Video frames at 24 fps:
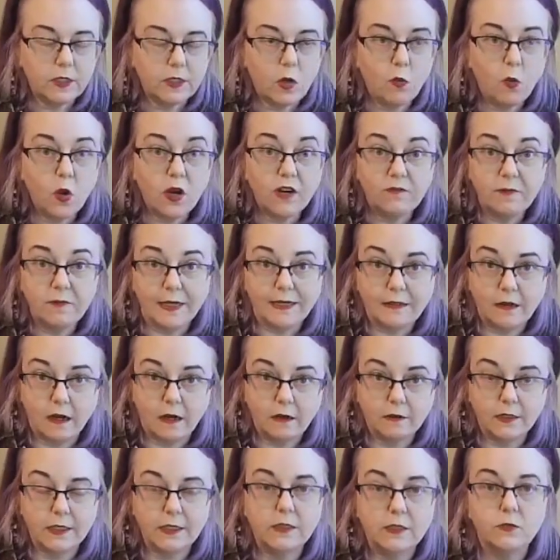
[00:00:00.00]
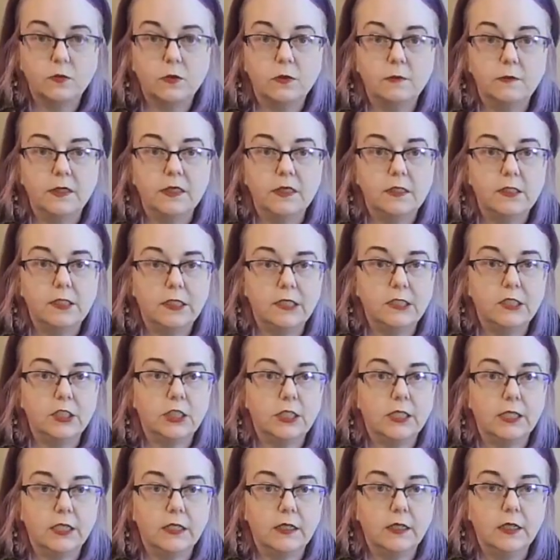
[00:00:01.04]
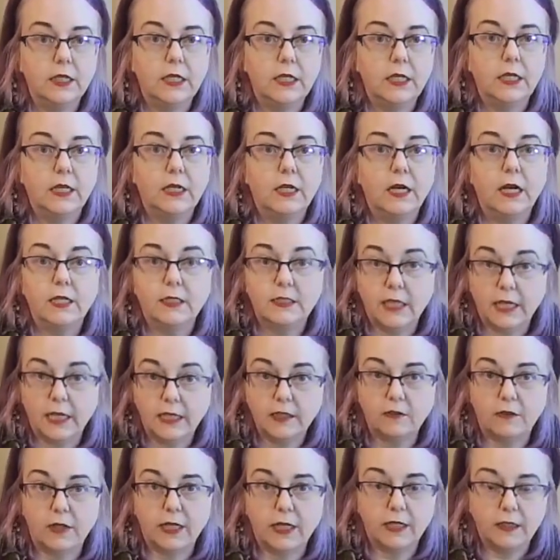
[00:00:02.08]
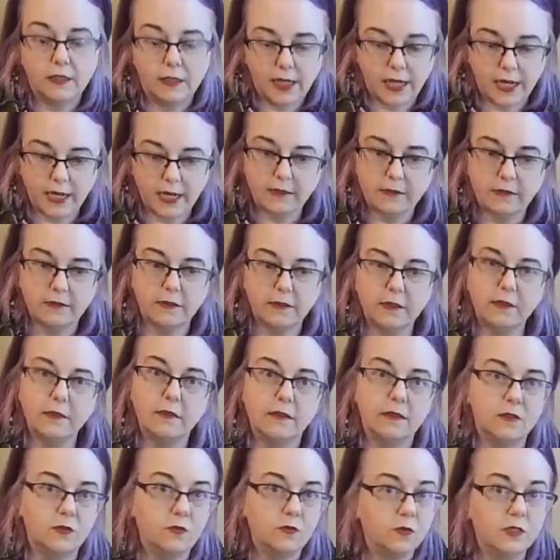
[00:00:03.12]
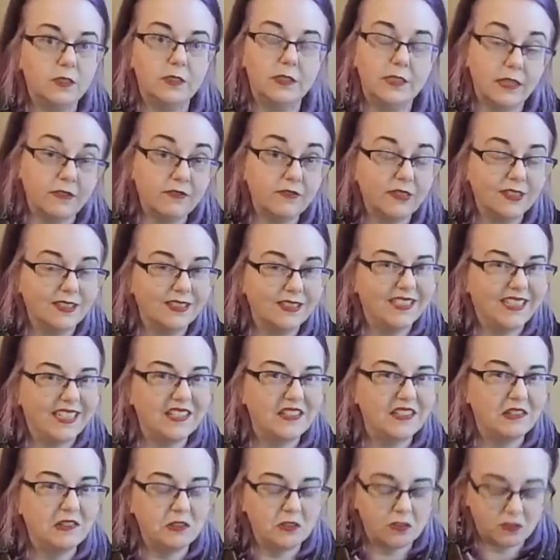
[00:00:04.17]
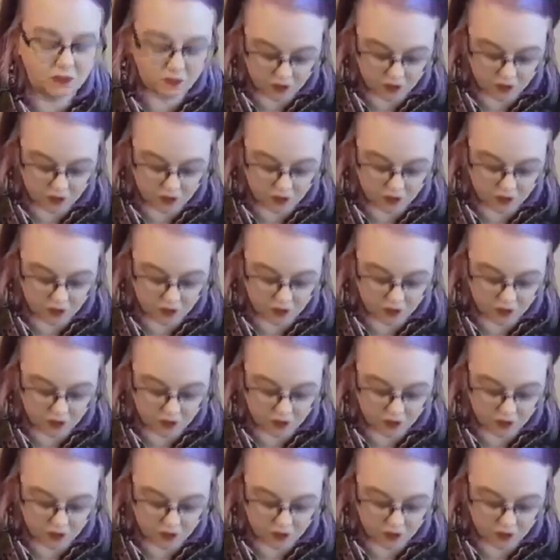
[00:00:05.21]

one of my colleagues will be teaching a tailoring class that this would definitely get used